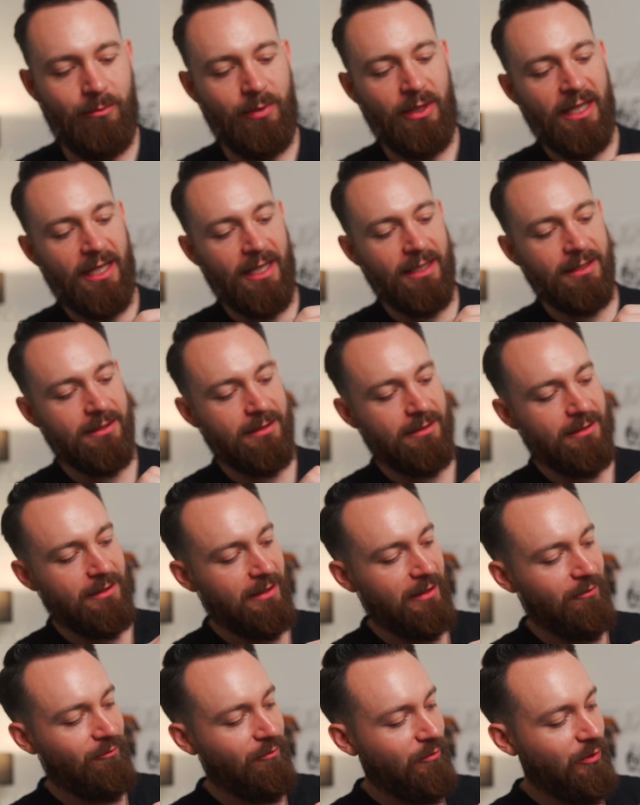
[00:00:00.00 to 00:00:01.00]
plus
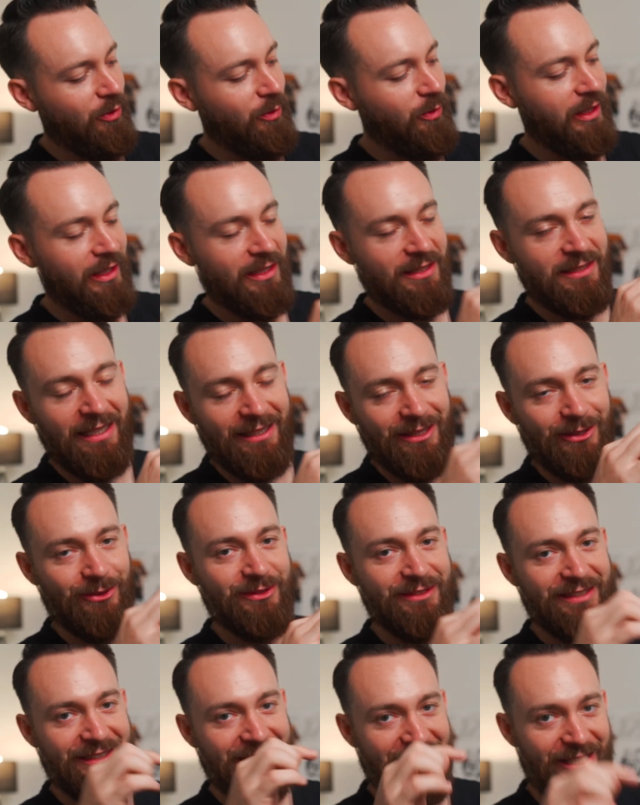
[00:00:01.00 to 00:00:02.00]
you can set
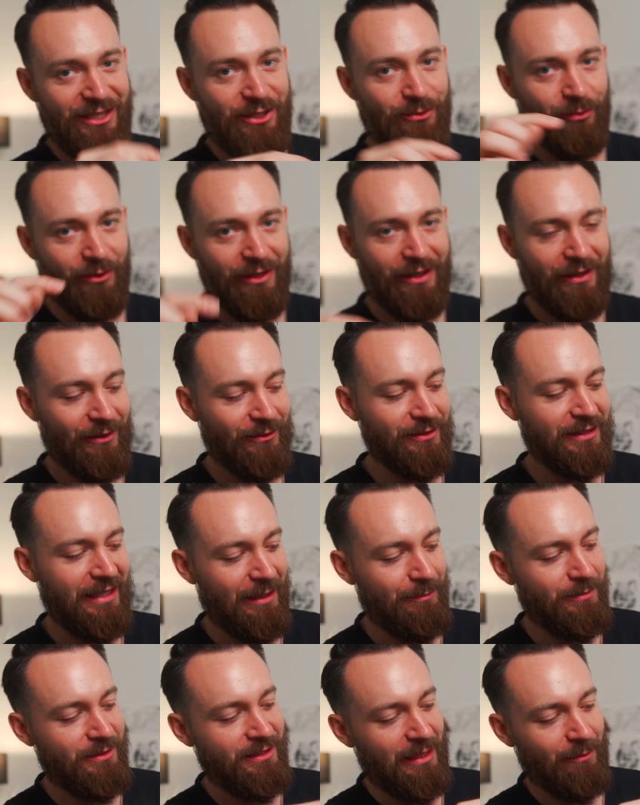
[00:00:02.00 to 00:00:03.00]
those, each one of those
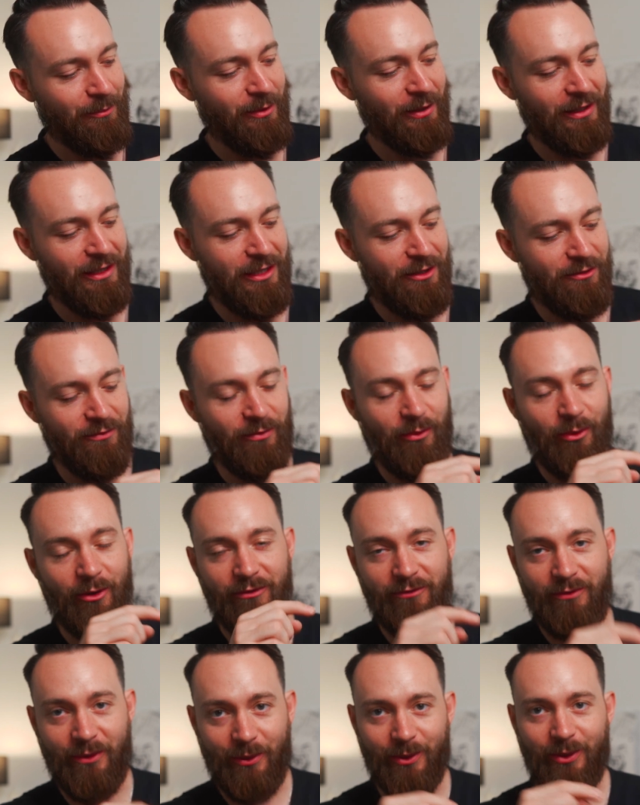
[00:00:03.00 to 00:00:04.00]
up separately for
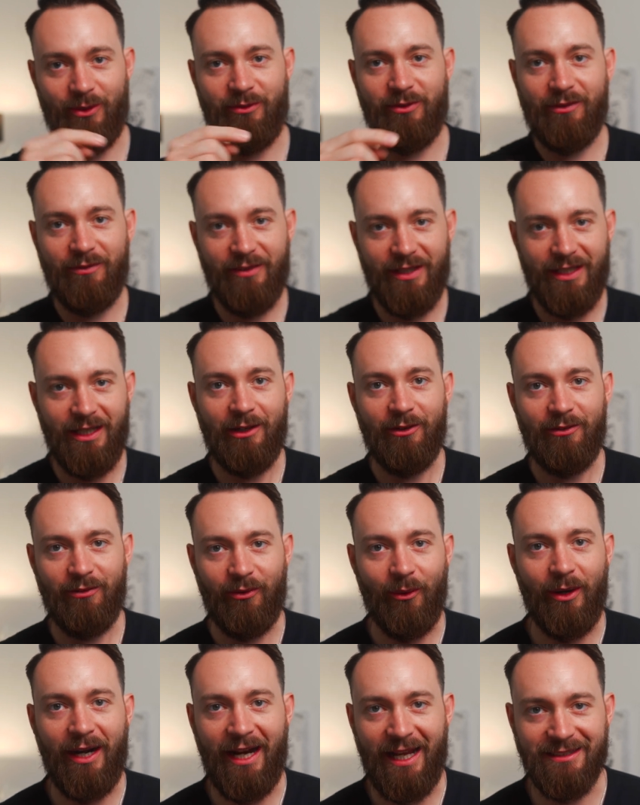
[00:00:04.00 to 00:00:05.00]
photo, for video,
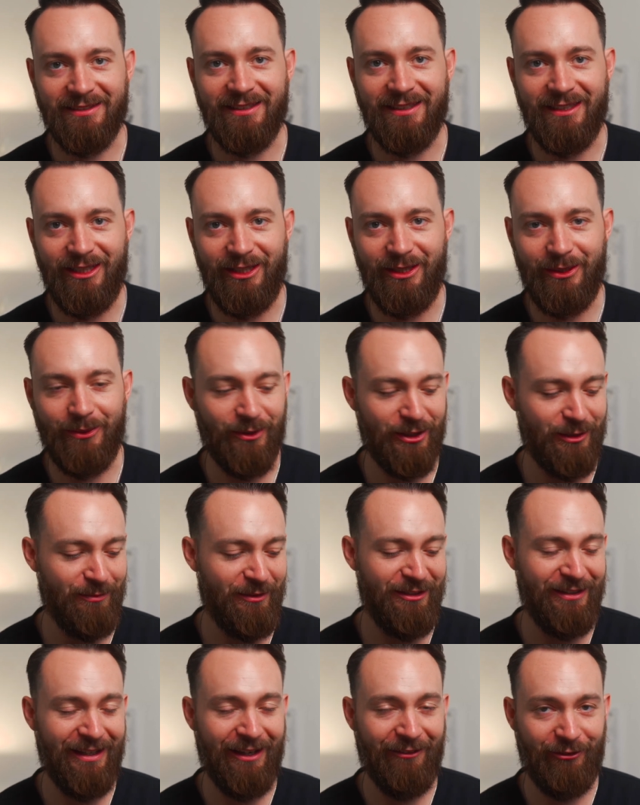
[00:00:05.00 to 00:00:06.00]
for SNQ, which
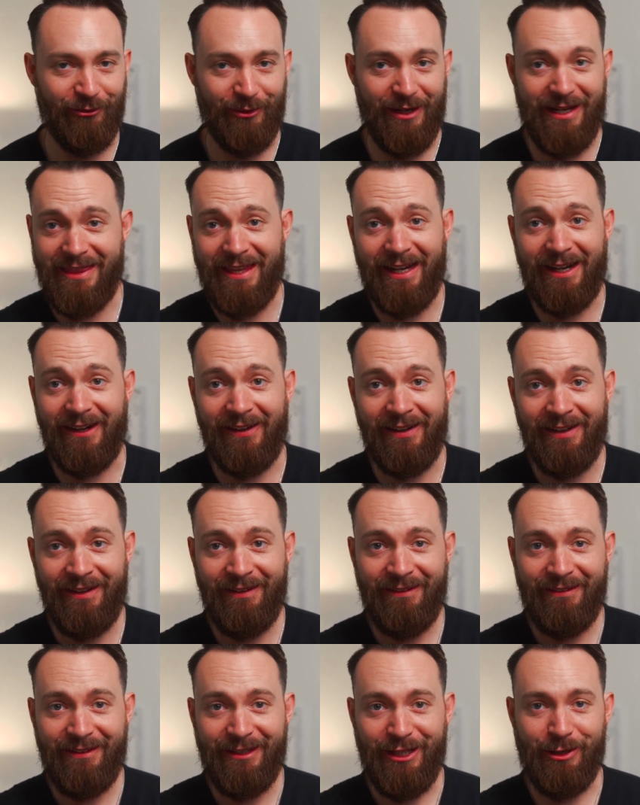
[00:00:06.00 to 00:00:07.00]
means you have right there,
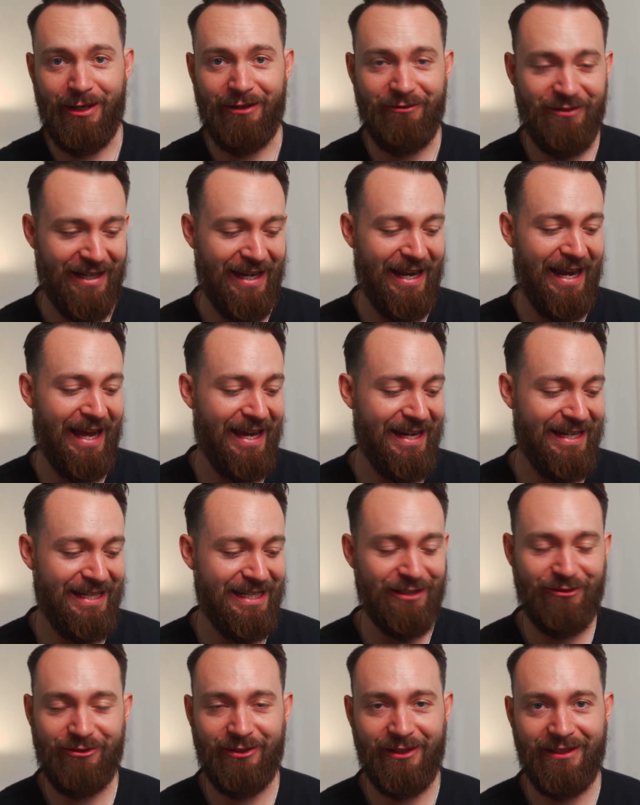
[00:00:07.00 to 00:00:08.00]
you have 9
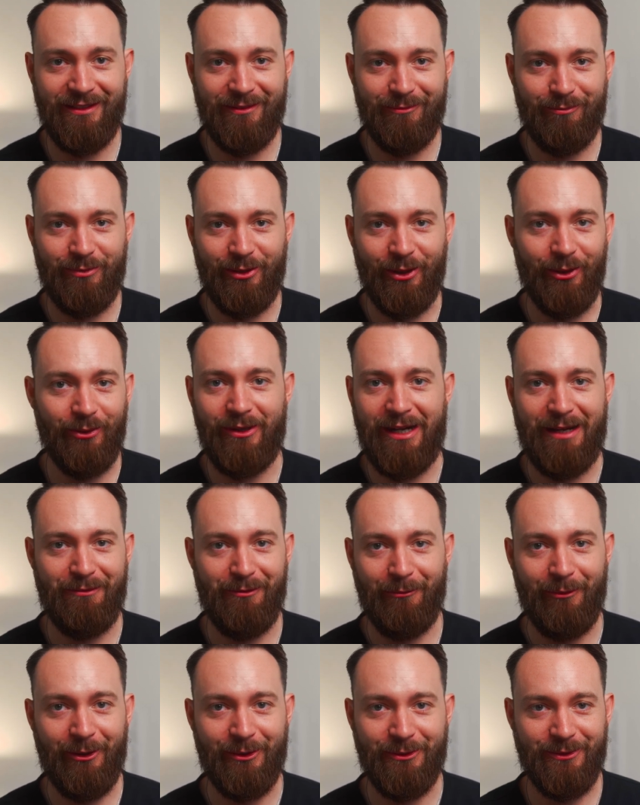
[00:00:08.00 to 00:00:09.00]
different
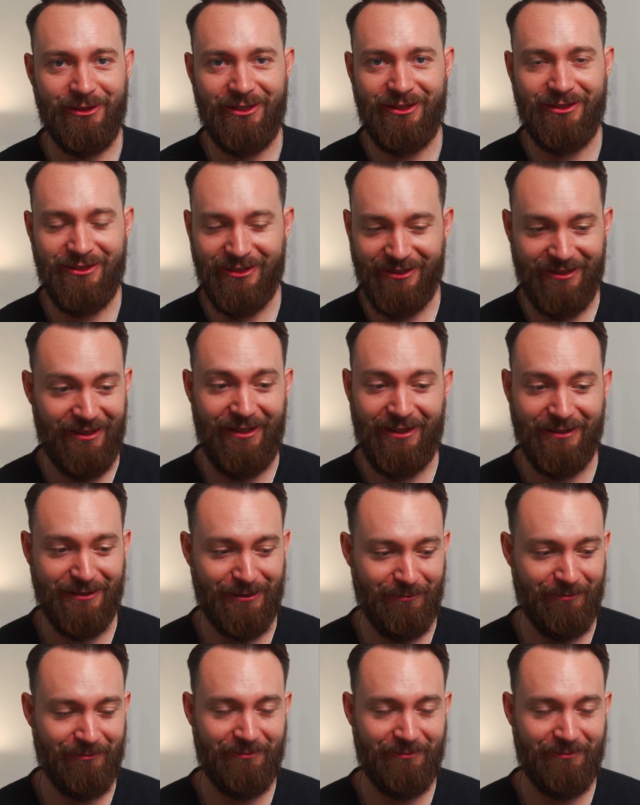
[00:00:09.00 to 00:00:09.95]
programming modes, which is just awesome.